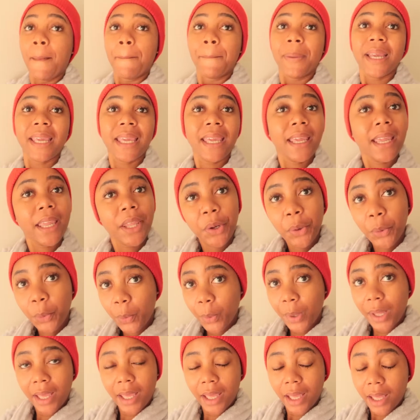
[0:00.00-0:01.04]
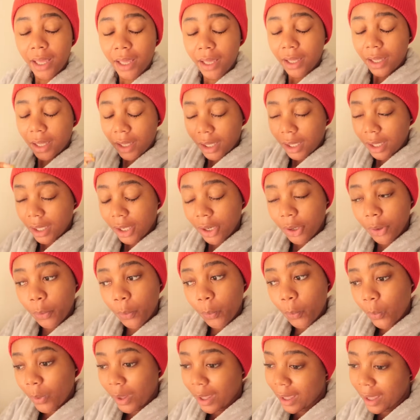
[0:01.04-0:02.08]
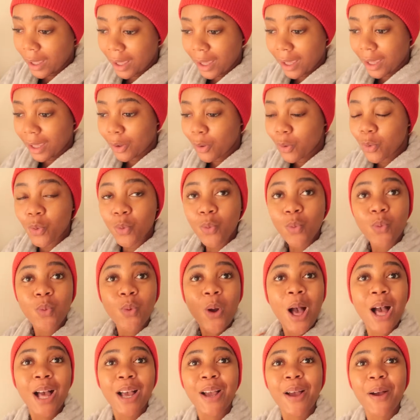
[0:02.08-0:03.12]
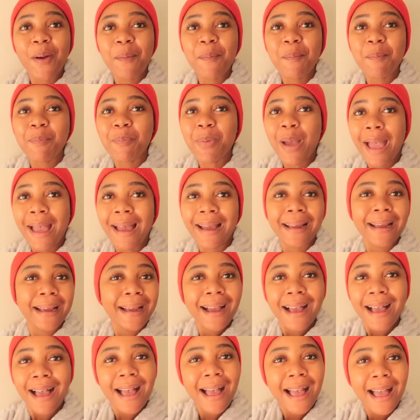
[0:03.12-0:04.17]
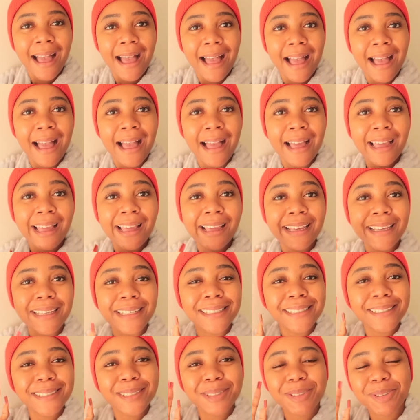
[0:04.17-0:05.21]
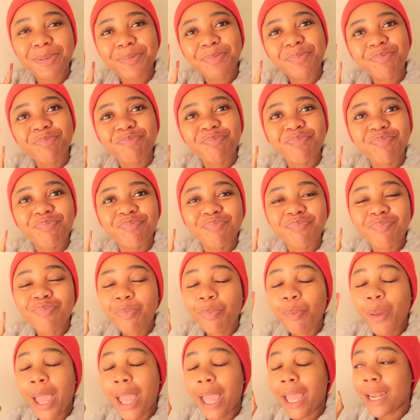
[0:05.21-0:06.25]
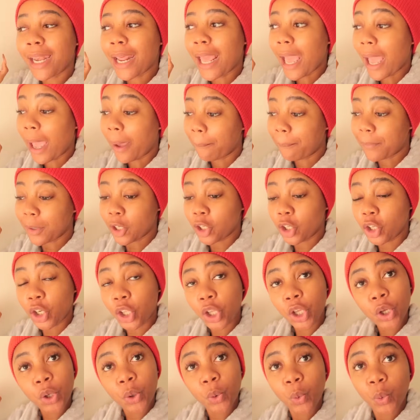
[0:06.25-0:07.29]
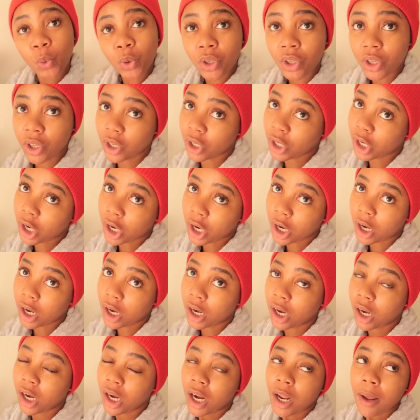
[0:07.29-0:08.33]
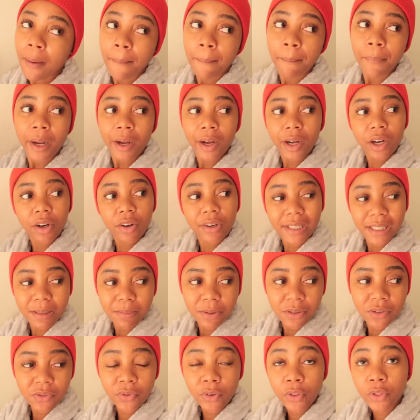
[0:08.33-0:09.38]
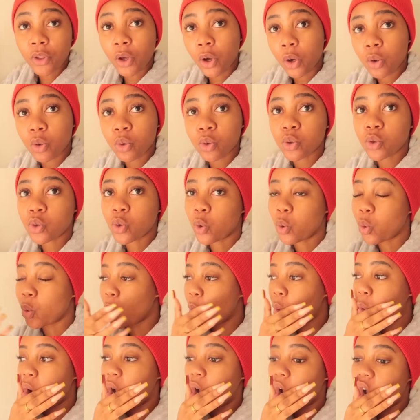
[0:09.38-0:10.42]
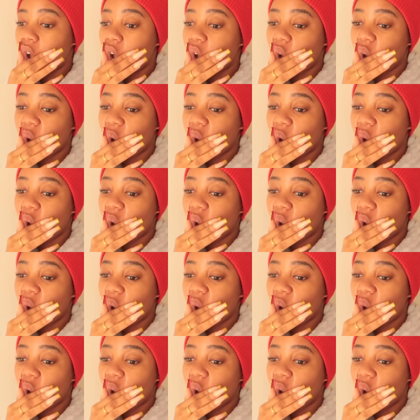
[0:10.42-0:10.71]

But anyway, welcome back, guys, and happy new year. Merry Christmas for those who